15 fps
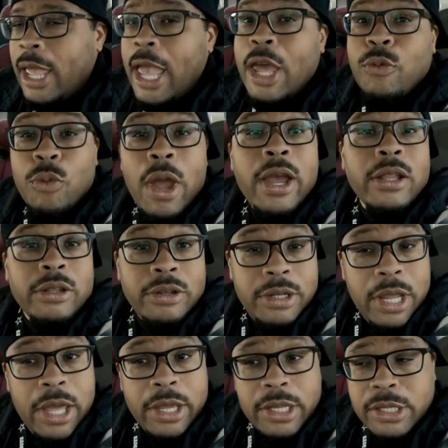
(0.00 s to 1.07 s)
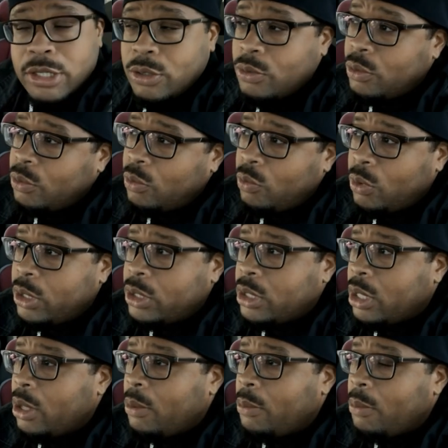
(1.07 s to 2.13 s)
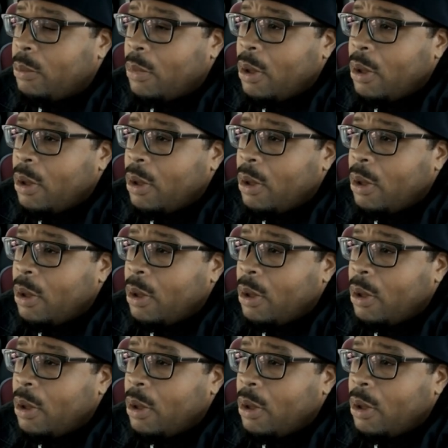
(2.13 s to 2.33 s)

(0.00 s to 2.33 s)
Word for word: and regular nuggets with um,